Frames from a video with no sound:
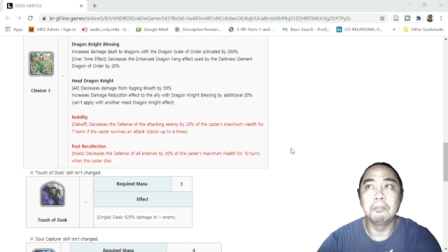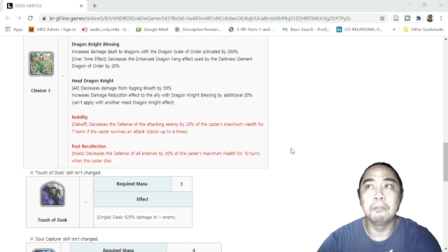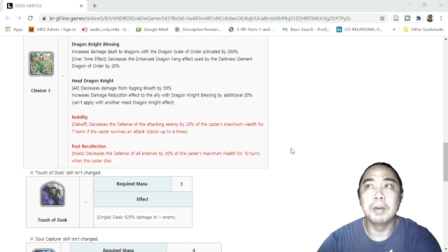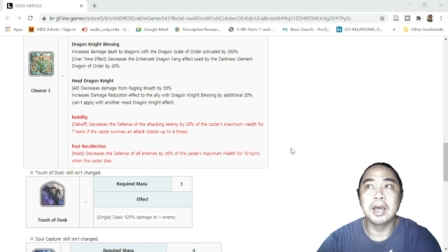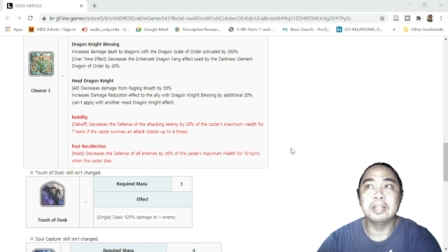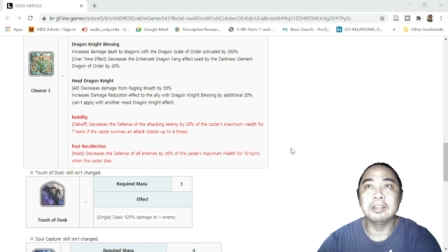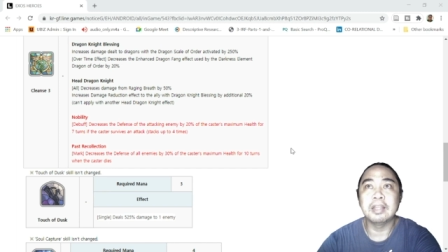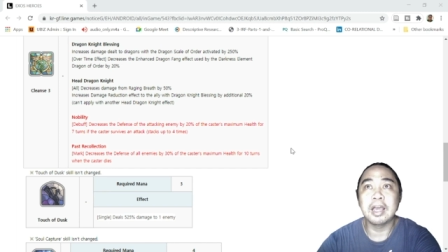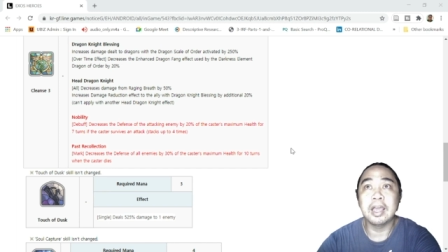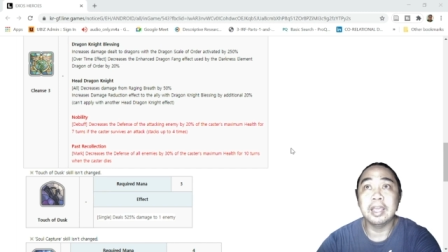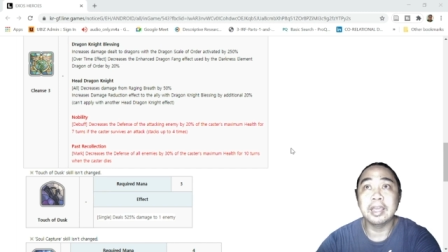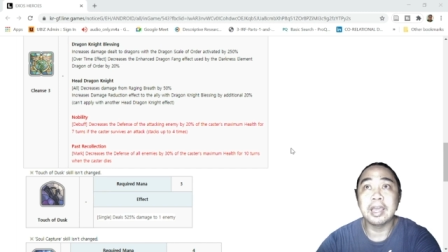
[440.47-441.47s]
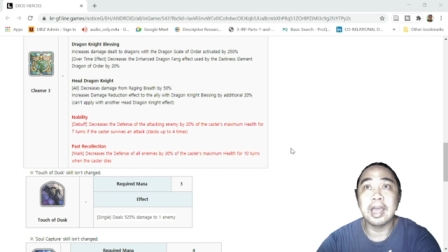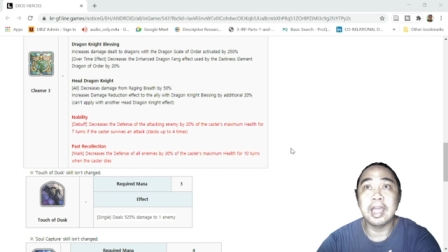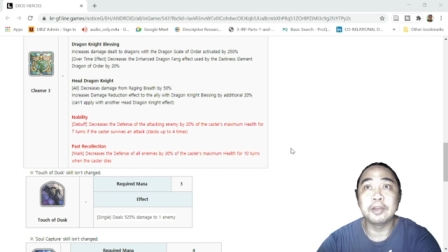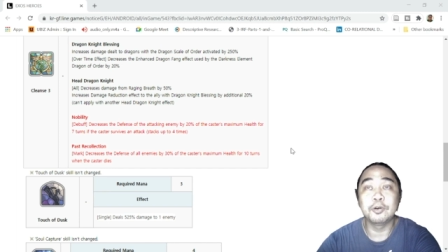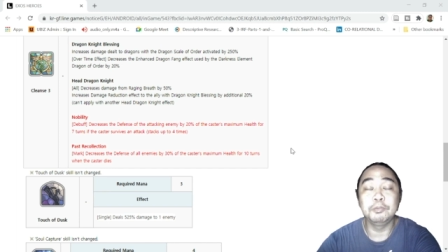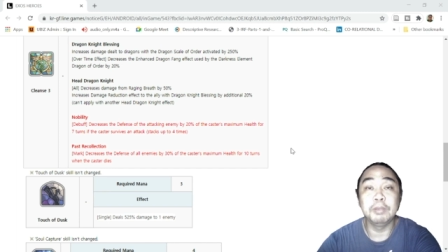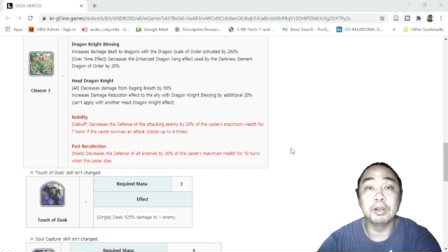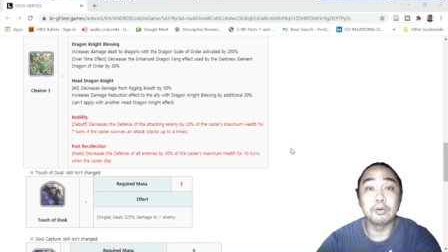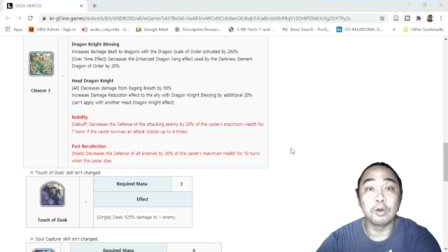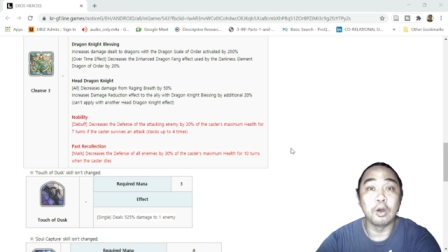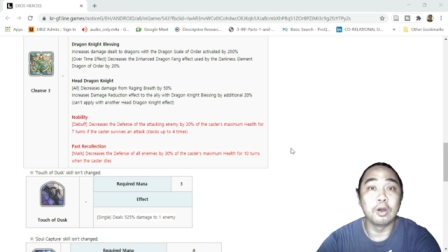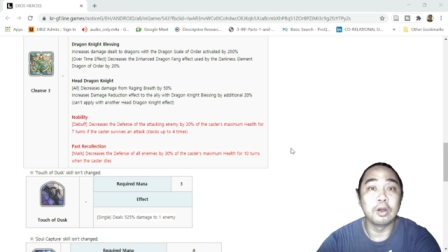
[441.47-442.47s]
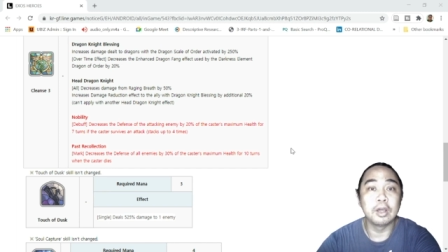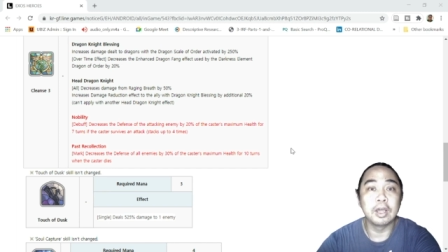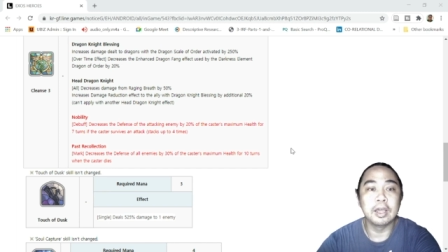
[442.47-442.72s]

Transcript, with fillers: but I I could be wrong.